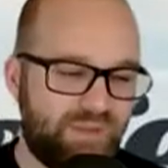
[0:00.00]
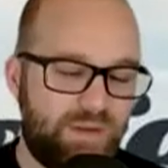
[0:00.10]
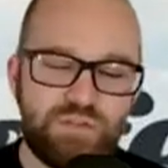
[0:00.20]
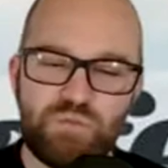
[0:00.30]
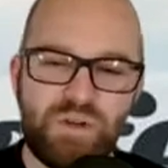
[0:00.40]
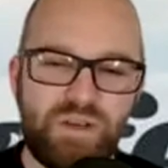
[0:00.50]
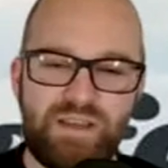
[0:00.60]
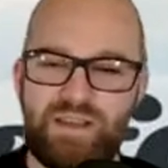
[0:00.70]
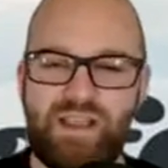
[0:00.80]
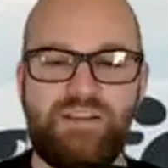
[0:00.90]
I just wanted
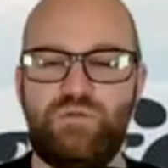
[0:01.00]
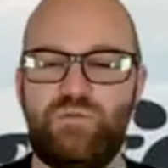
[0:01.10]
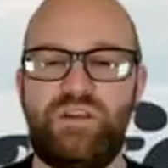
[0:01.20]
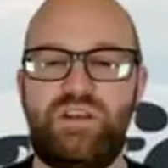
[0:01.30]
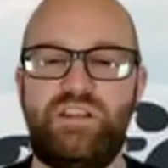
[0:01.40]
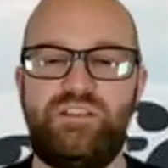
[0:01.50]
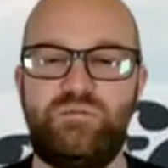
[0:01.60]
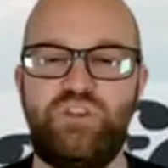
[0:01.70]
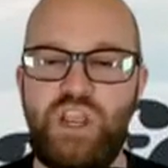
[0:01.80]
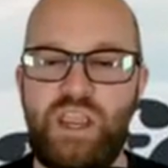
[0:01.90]
to get
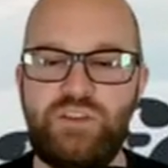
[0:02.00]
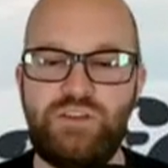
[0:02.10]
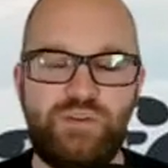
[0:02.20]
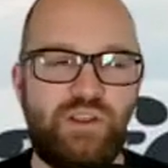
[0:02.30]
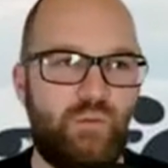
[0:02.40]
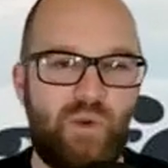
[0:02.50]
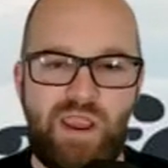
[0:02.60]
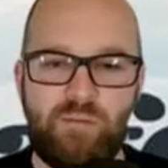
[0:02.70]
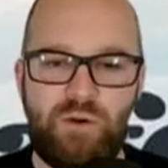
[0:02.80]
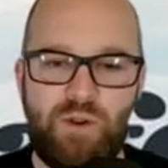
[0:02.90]
some change. Feel like
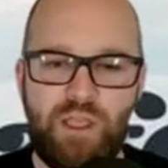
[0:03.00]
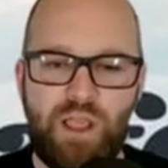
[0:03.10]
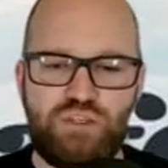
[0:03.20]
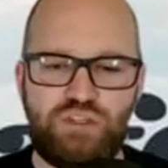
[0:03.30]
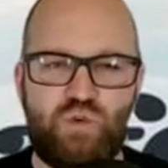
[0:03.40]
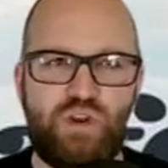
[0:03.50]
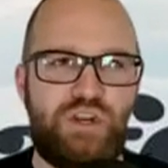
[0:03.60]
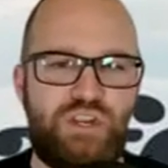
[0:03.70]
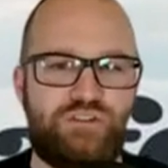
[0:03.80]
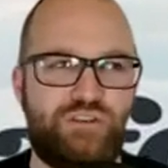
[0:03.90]
Rambo. I just wanted to
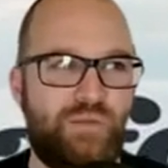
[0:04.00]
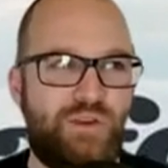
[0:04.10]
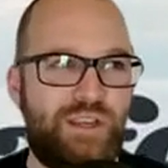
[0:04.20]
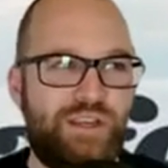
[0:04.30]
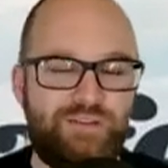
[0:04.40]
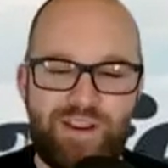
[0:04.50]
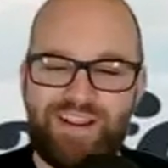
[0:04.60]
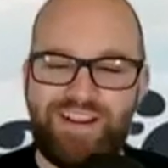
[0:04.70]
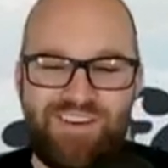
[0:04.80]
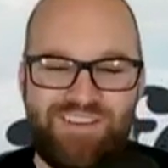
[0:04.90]
get something to eat,
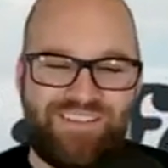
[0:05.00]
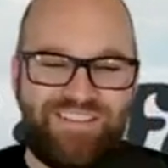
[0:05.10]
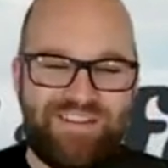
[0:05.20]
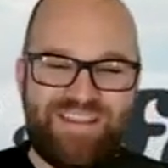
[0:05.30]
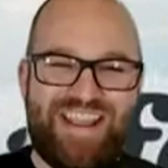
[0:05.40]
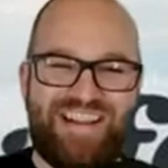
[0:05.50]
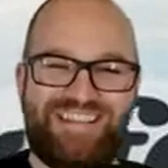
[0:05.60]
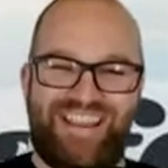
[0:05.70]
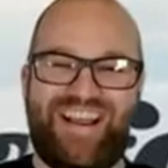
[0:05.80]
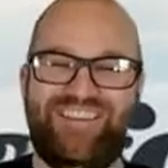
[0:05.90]
right? Go through that
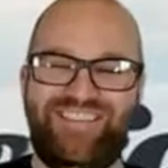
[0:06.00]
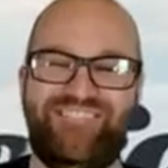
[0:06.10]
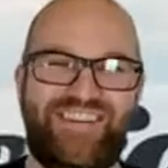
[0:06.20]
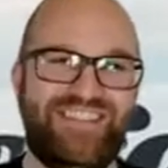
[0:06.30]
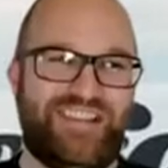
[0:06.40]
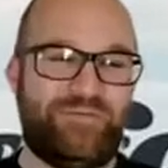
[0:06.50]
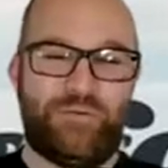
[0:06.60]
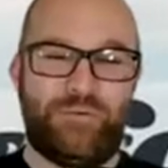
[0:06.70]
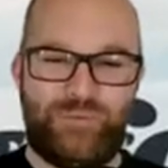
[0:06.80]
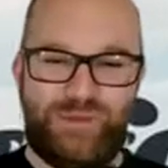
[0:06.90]
town. And what is that,
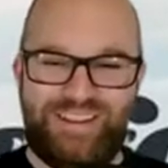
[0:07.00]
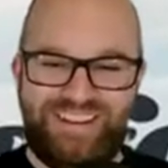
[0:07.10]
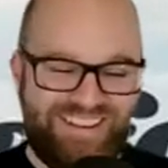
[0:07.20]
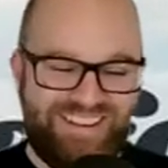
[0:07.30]
First Blood?